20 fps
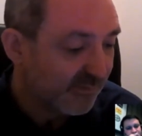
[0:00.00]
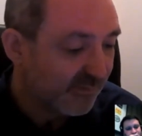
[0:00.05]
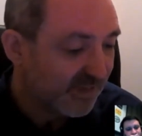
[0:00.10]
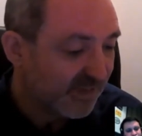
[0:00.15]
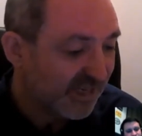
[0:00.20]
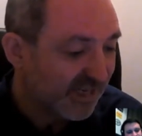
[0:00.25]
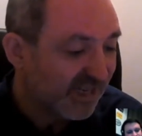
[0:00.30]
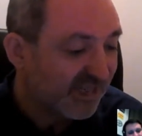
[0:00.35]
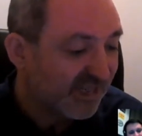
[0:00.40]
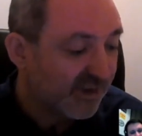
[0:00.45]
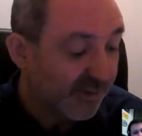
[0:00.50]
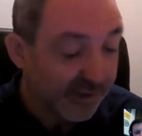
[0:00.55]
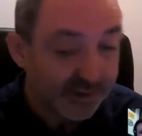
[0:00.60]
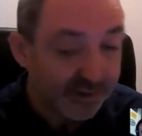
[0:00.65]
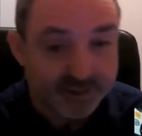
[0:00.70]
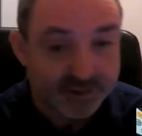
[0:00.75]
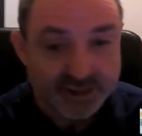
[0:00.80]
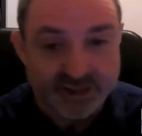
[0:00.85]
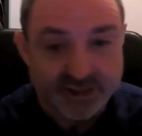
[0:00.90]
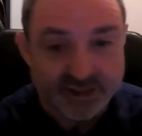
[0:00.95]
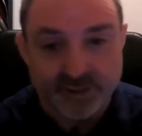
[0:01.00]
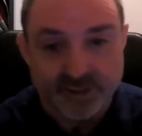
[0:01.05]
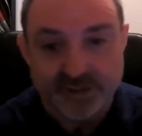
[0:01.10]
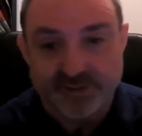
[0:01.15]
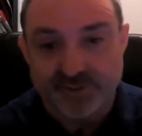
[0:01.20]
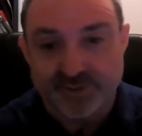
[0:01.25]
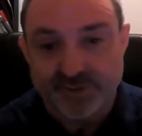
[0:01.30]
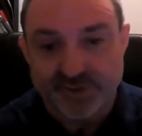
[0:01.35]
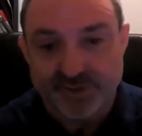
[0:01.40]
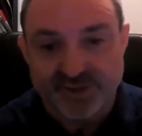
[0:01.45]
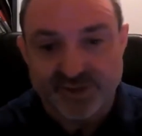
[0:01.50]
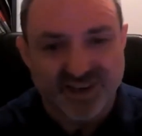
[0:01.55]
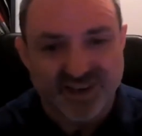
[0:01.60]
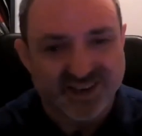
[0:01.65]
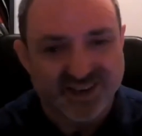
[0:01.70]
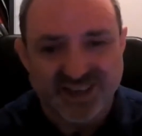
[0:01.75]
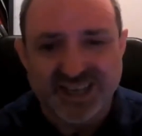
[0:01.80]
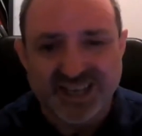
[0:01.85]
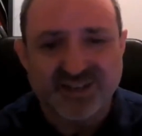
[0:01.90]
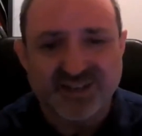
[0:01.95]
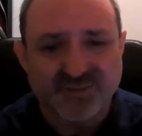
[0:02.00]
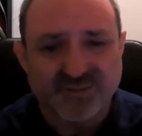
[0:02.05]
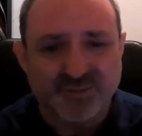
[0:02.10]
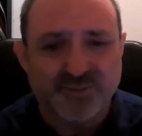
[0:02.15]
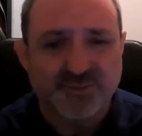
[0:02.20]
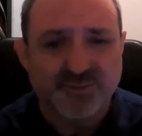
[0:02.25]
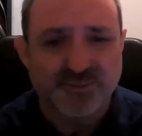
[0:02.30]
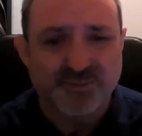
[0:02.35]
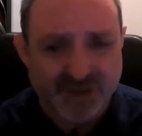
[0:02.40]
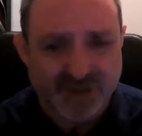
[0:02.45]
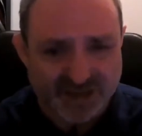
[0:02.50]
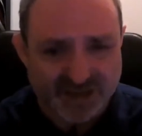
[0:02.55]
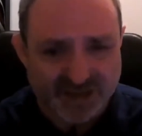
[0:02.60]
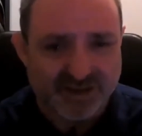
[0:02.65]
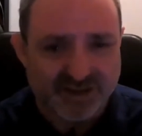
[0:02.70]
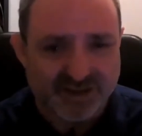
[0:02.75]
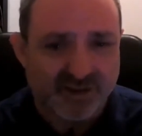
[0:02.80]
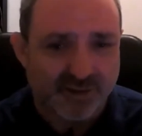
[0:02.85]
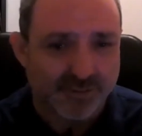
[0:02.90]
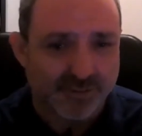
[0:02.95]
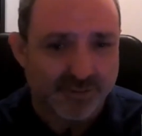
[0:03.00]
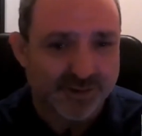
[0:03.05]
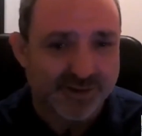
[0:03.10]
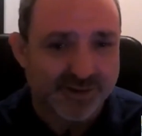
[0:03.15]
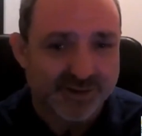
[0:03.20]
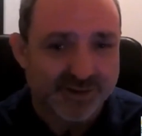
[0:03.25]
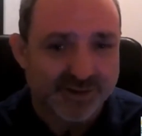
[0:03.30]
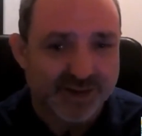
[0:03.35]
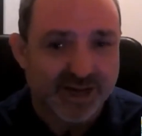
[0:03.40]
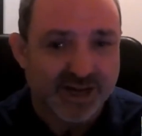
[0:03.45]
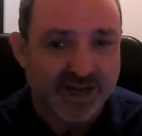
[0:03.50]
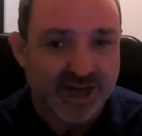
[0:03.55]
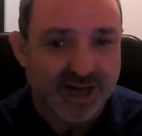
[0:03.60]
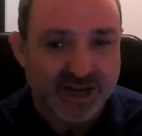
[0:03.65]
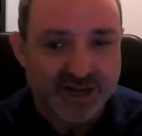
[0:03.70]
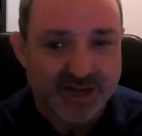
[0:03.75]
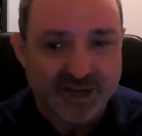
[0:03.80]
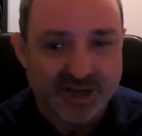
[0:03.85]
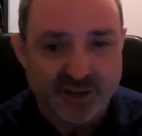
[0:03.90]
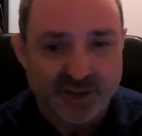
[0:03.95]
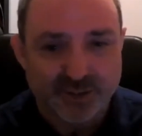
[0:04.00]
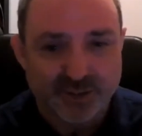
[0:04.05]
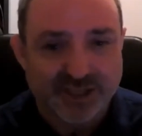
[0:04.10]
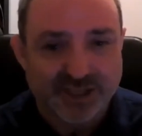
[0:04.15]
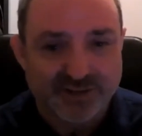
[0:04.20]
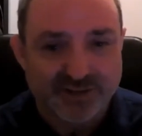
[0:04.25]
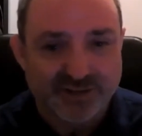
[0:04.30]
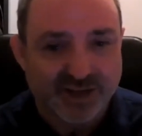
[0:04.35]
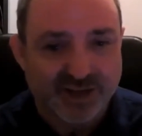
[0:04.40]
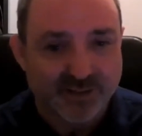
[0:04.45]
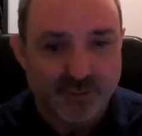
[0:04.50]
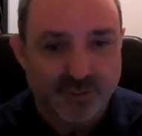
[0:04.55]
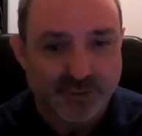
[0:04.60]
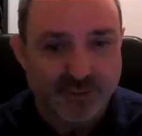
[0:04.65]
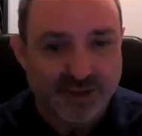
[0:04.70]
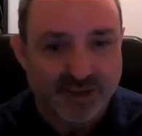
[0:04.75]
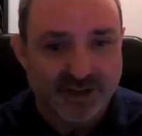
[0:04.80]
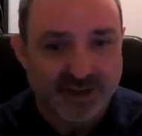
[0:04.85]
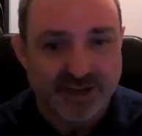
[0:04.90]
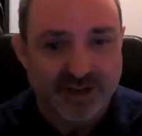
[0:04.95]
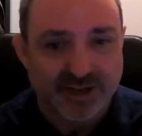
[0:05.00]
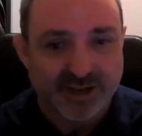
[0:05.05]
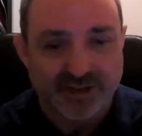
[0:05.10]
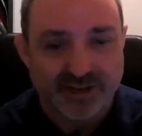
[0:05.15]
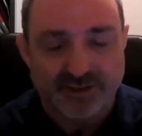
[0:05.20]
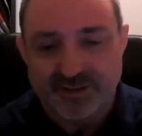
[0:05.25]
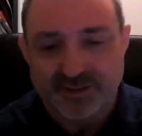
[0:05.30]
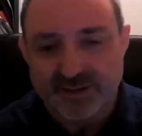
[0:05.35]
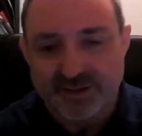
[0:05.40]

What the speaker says: Incorrect attenuation for a style is really common. You will end up with